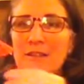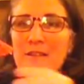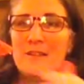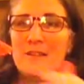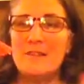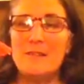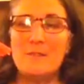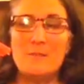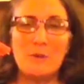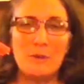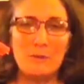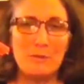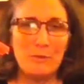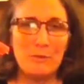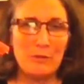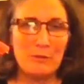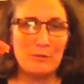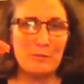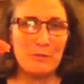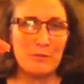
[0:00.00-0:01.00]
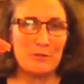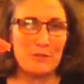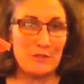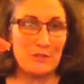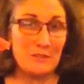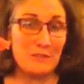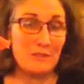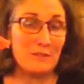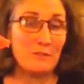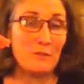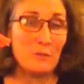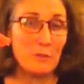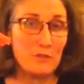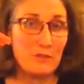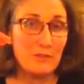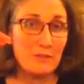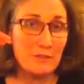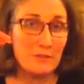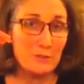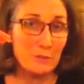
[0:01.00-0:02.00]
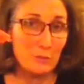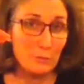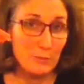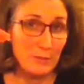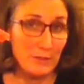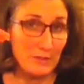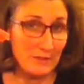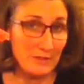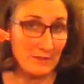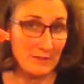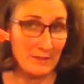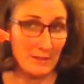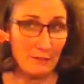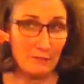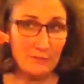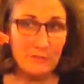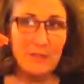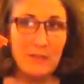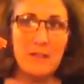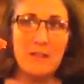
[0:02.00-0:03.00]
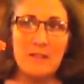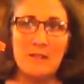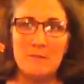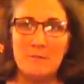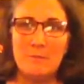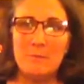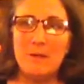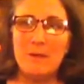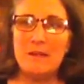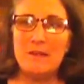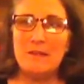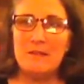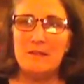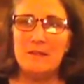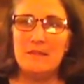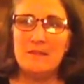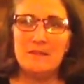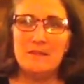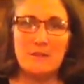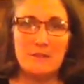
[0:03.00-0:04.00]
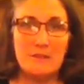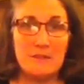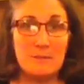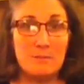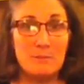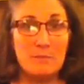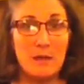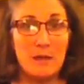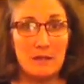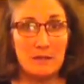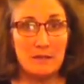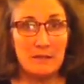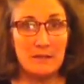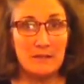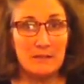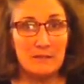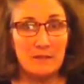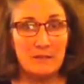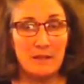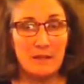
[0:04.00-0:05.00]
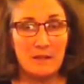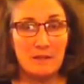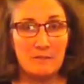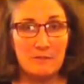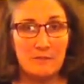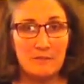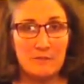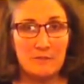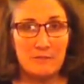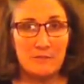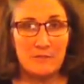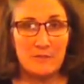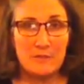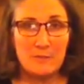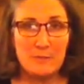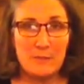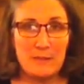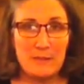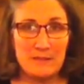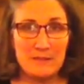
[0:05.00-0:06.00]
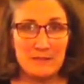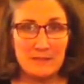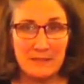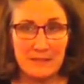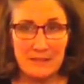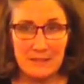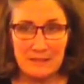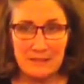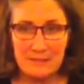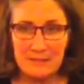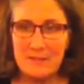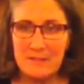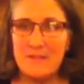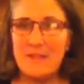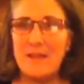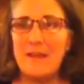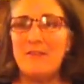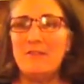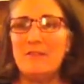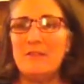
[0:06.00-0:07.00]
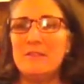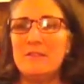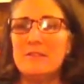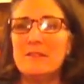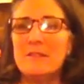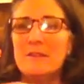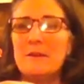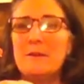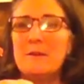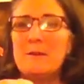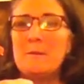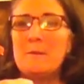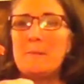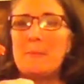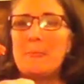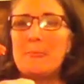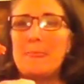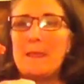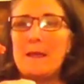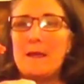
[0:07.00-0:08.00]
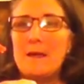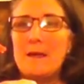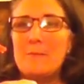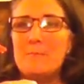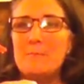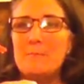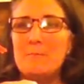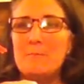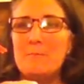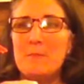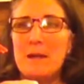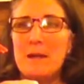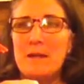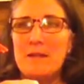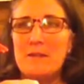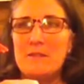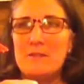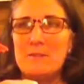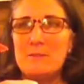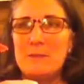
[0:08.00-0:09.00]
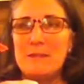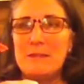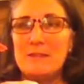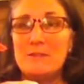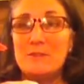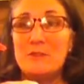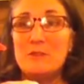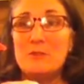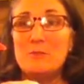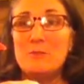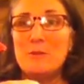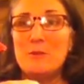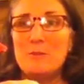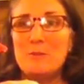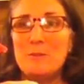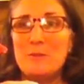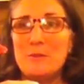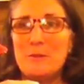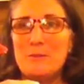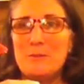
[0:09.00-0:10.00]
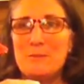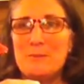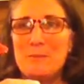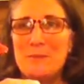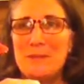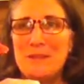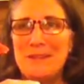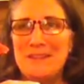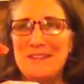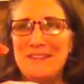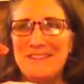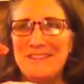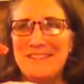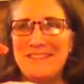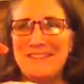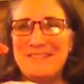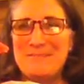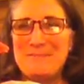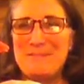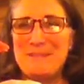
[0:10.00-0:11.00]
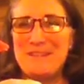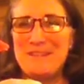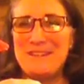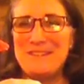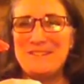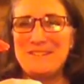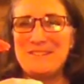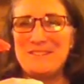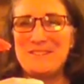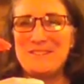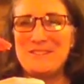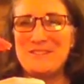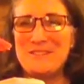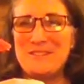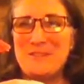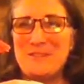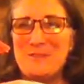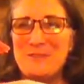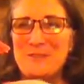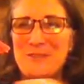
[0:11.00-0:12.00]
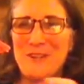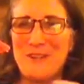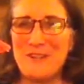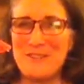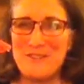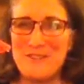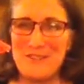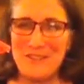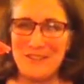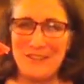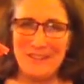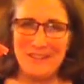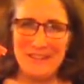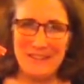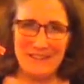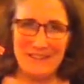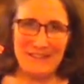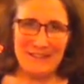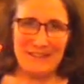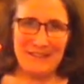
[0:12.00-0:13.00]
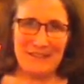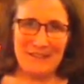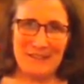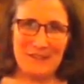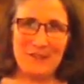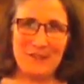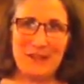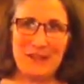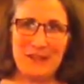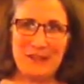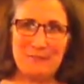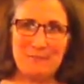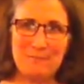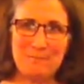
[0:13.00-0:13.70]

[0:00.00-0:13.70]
The more important portion is, of course, the stupa itself, but these are symbolic of the space leading to the heavens. Mine just makes it look more important because they're so large. Okay,